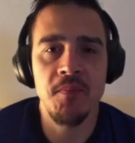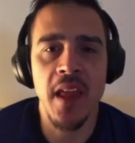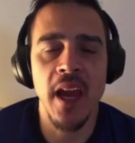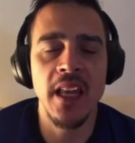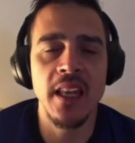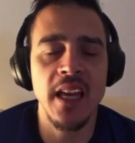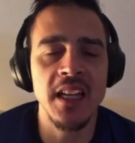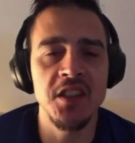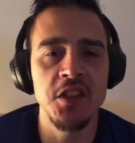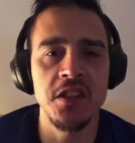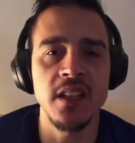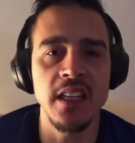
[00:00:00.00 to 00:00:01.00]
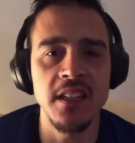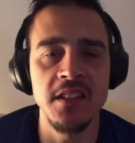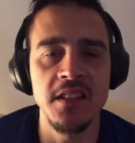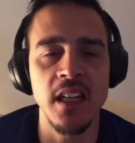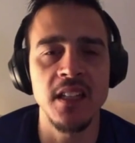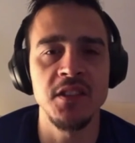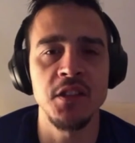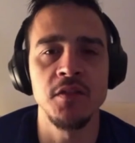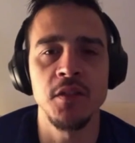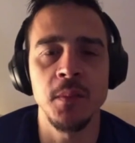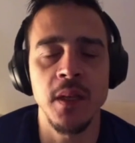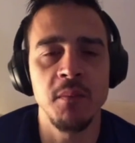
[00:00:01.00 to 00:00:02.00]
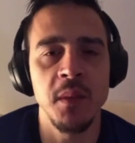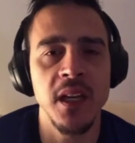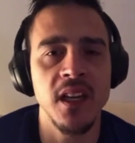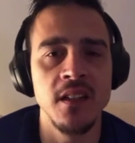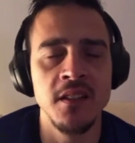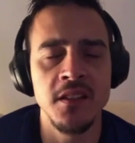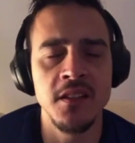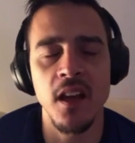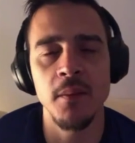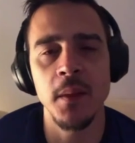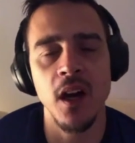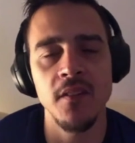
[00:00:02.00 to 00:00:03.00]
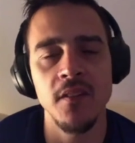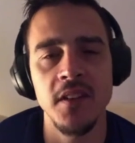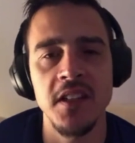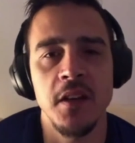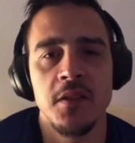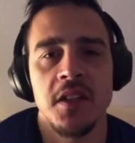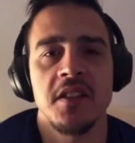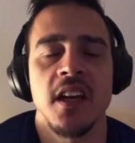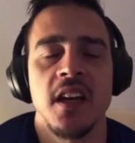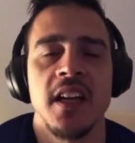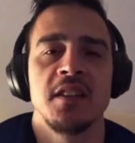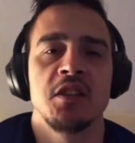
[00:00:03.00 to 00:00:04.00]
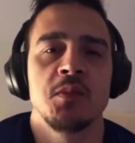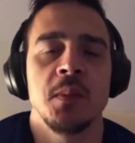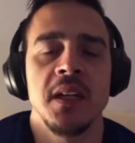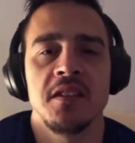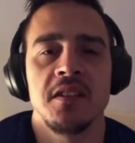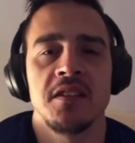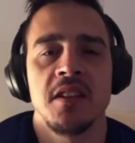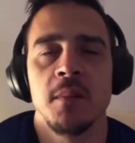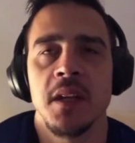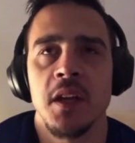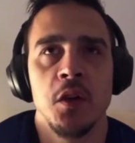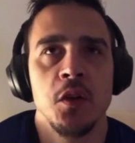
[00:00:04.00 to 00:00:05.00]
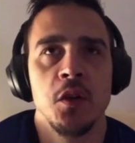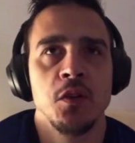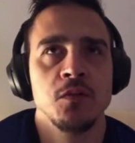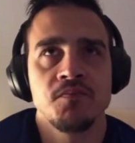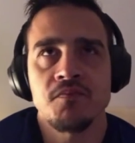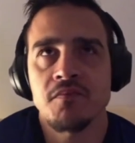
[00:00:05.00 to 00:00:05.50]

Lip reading: And it's just the easy answer for me, because, I mean, obviously I was excited to speak to somebody who